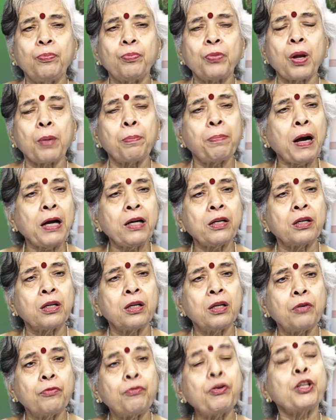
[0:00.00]
but
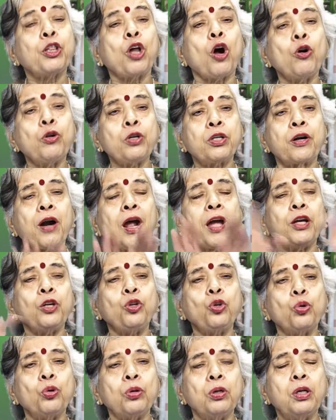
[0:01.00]
without trying
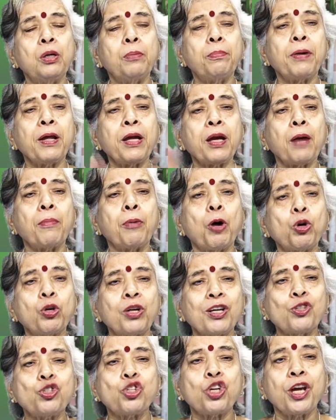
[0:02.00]
to bring about
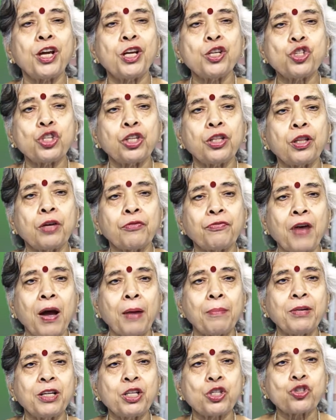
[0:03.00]
a change in the
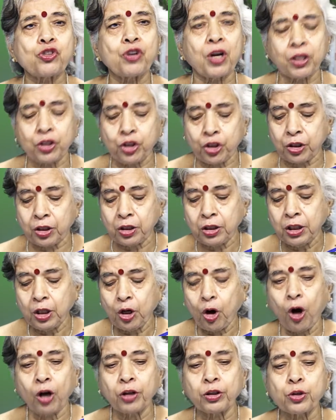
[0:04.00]
family structure
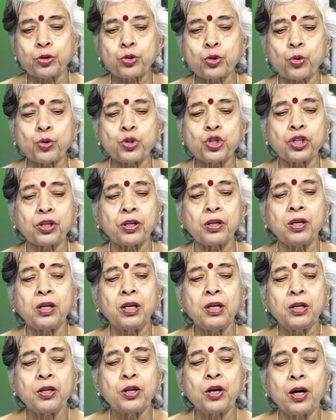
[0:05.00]
or the social
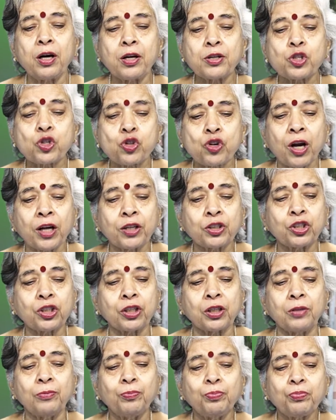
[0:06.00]

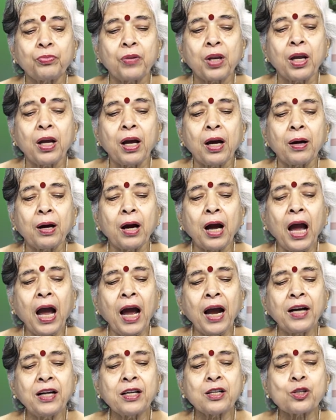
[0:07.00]
structure.
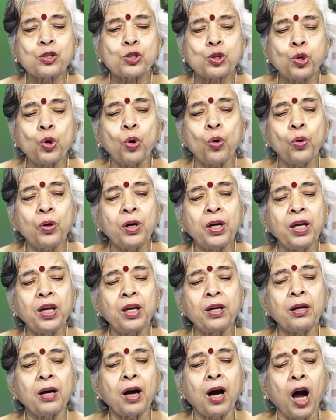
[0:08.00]
And
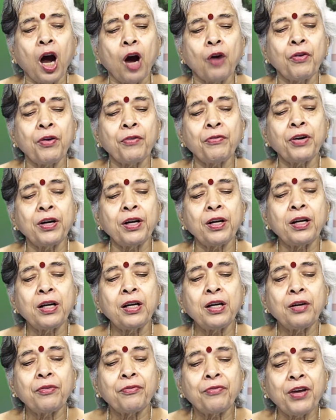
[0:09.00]
slowly, however,
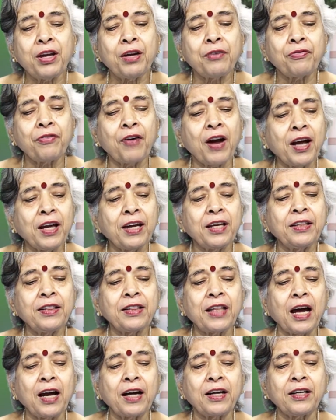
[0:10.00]
we find
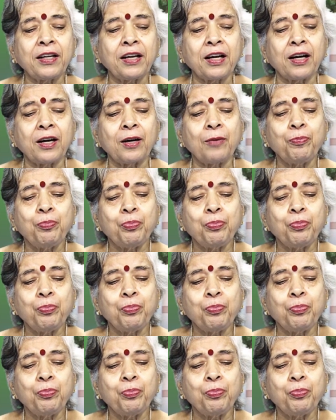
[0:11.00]
that the